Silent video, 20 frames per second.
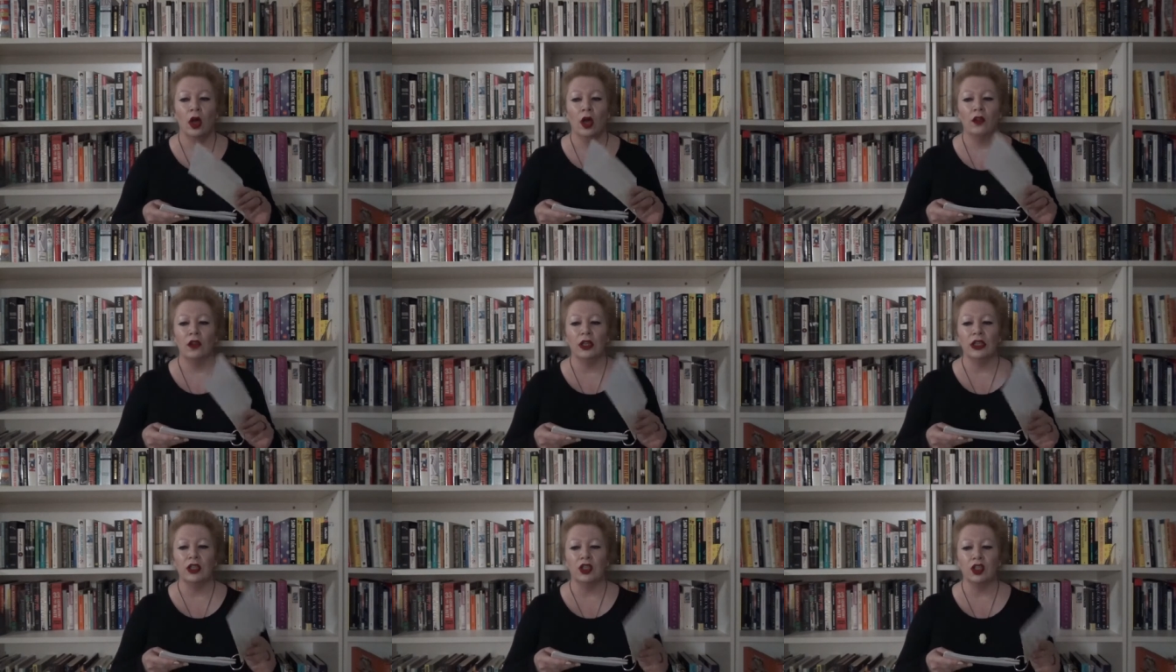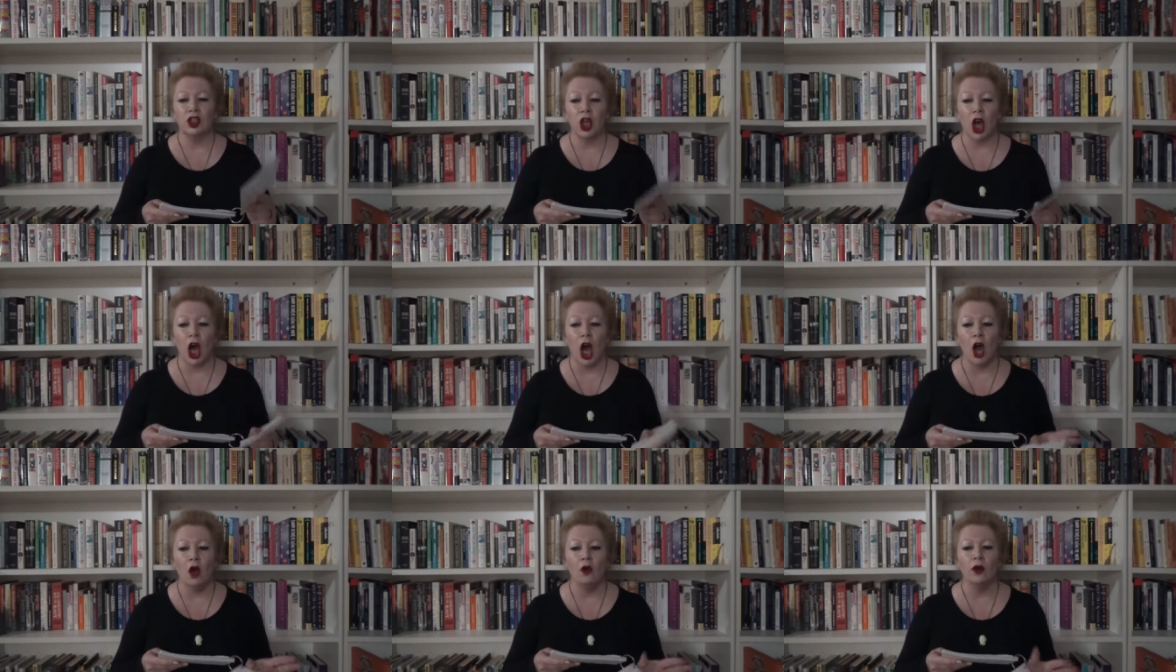the
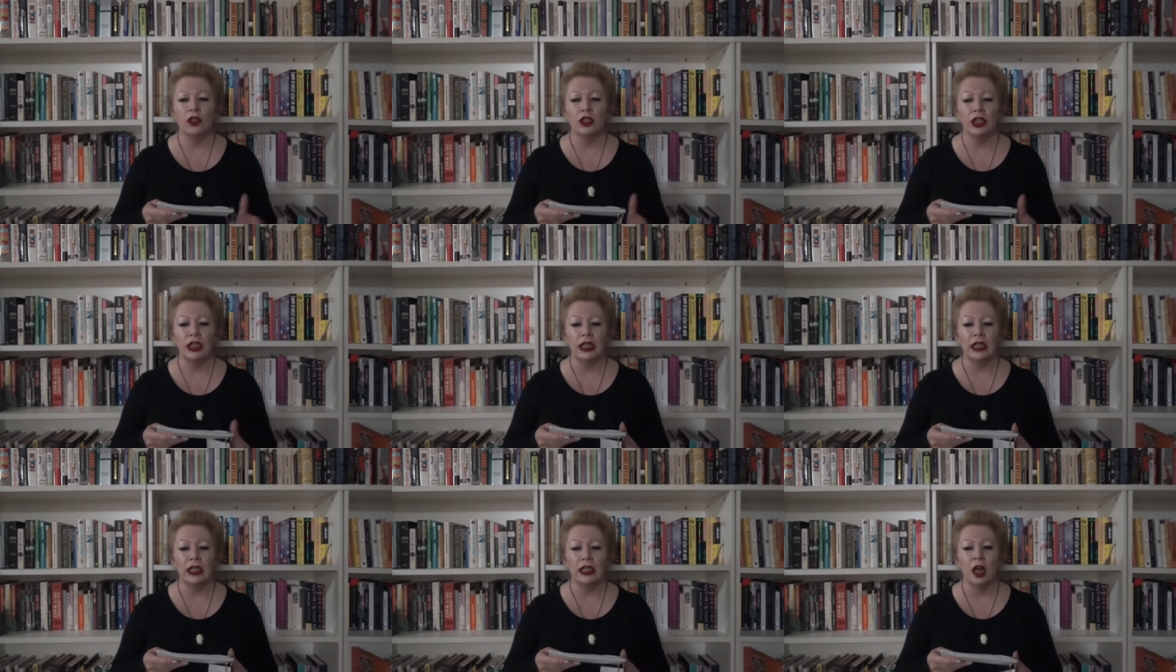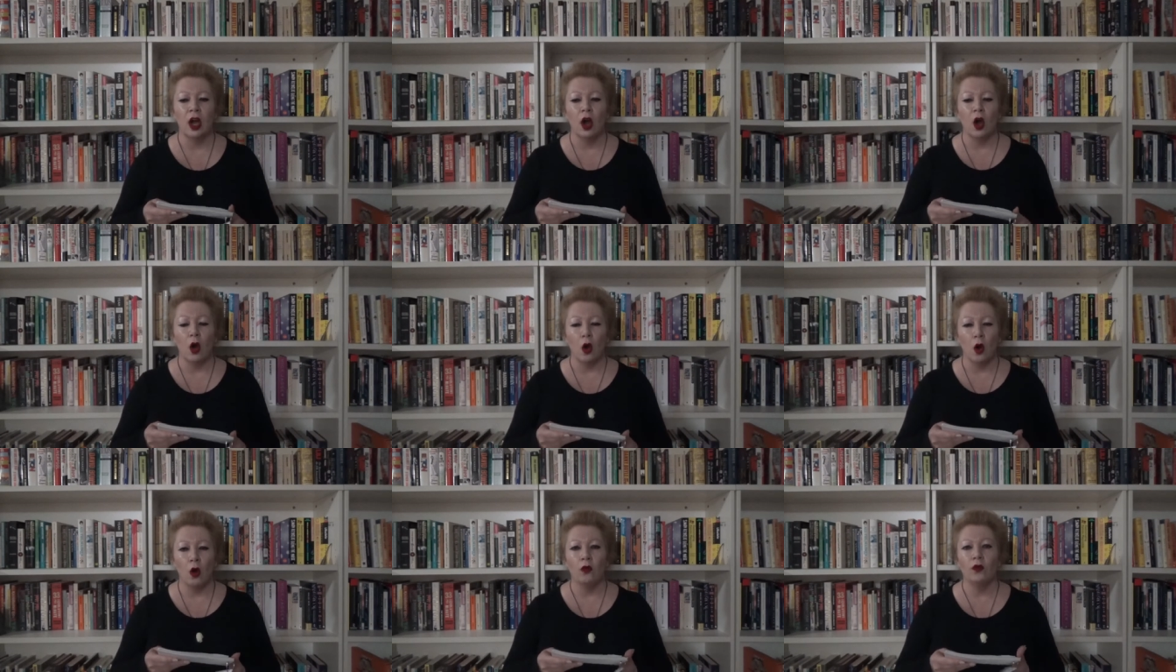entirety
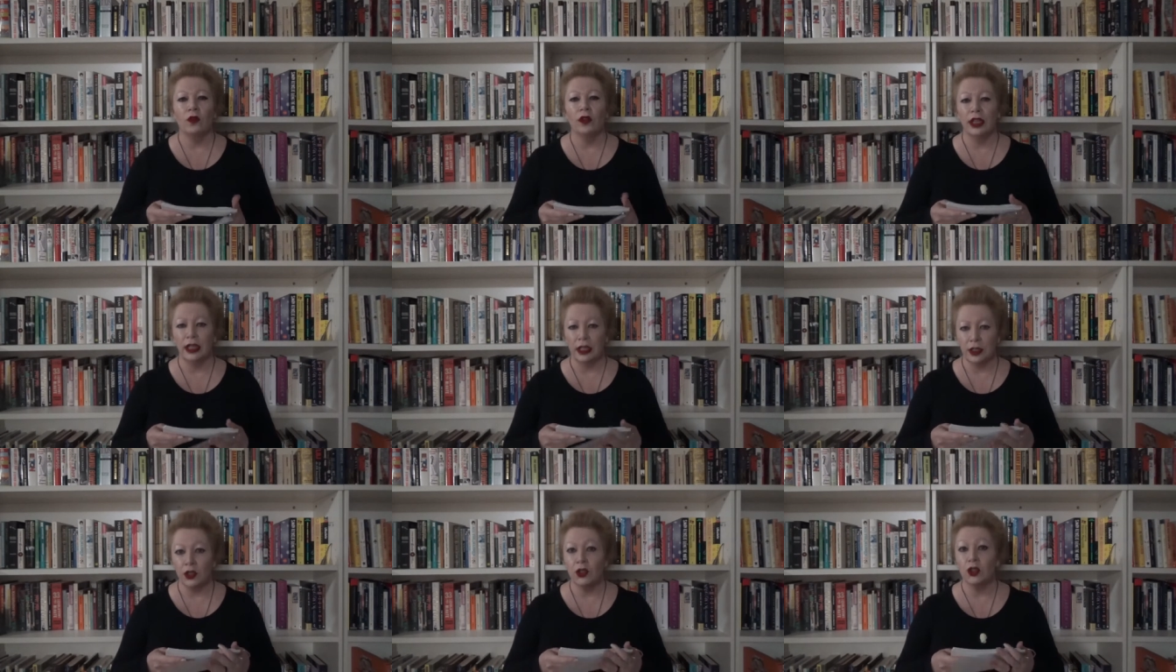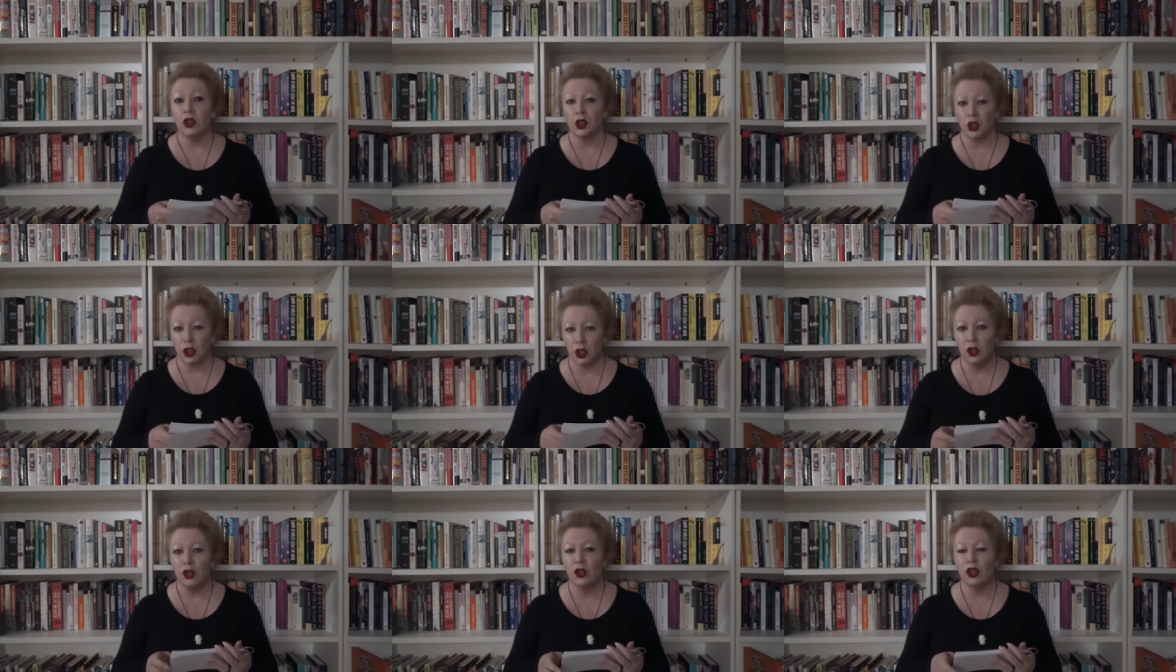of the
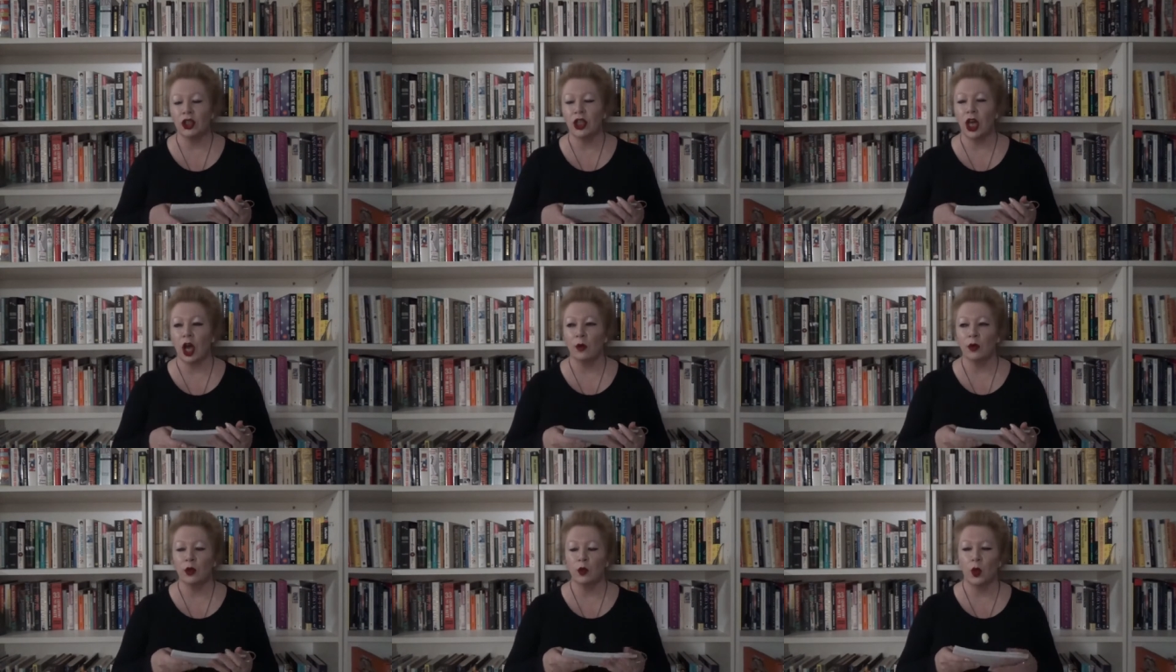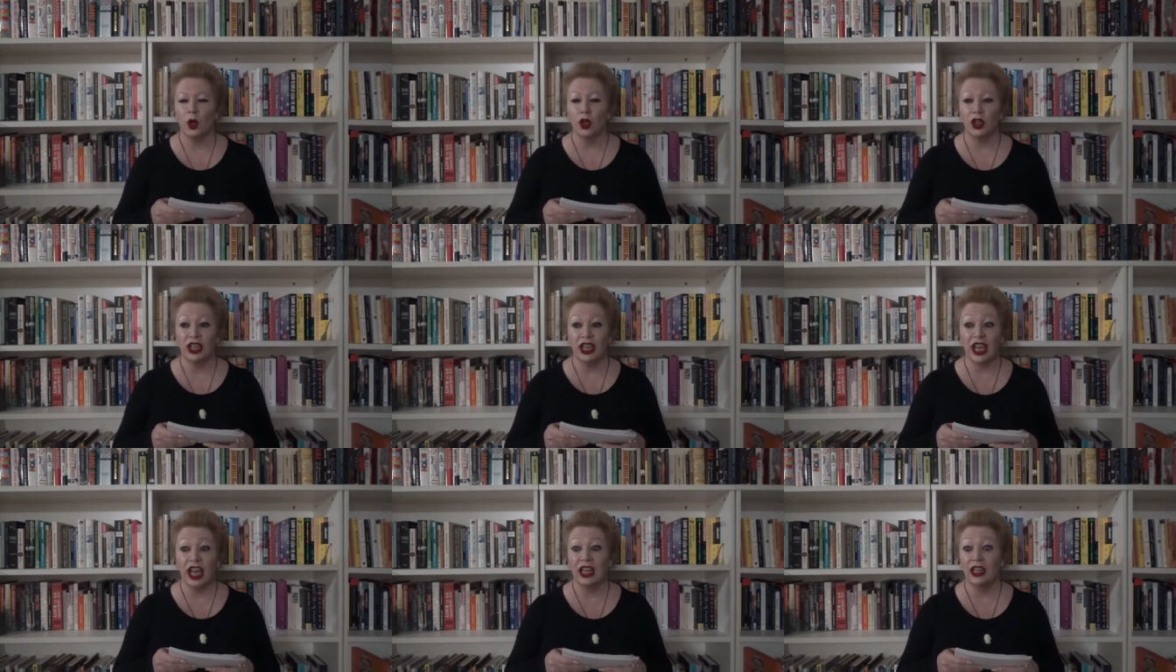institution I was
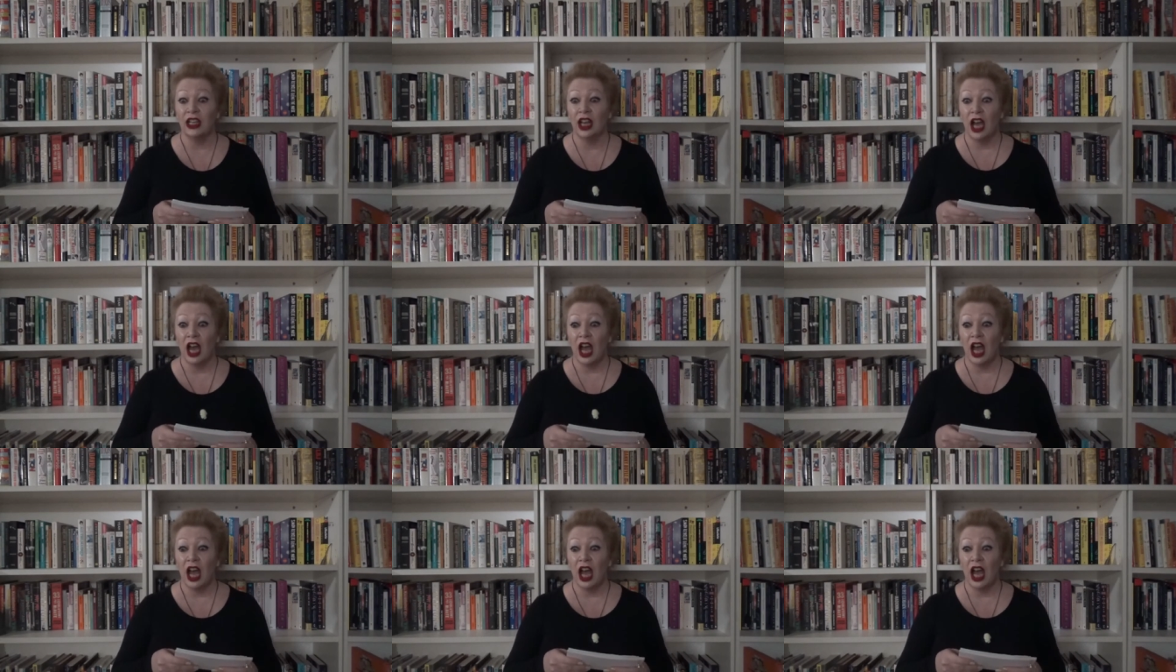working at,